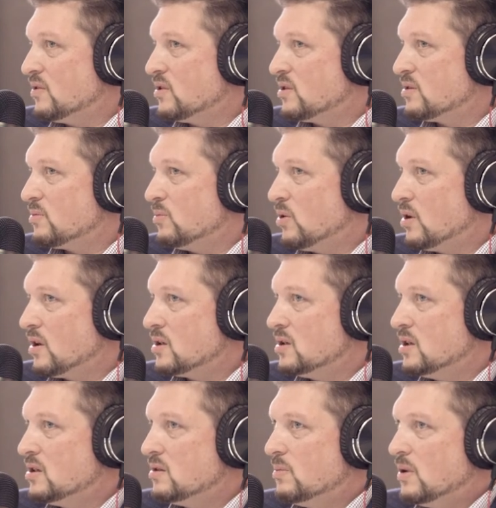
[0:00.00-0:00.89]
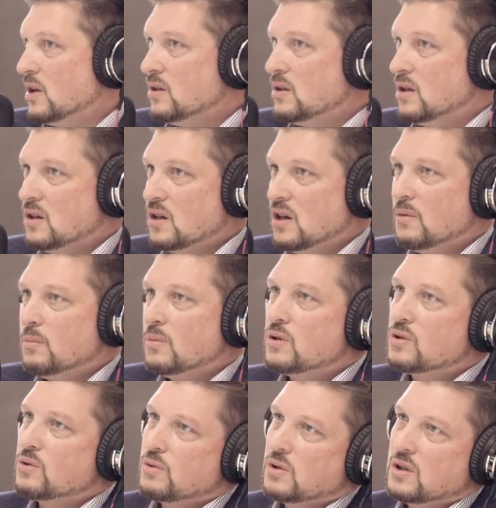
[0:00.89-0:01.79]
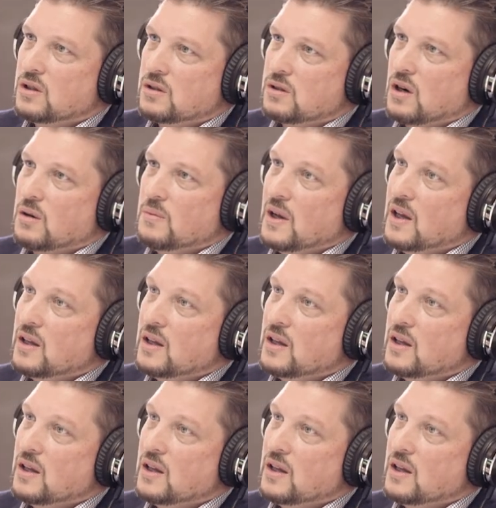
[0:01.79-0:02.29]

reverse mortgages, but the numbers really start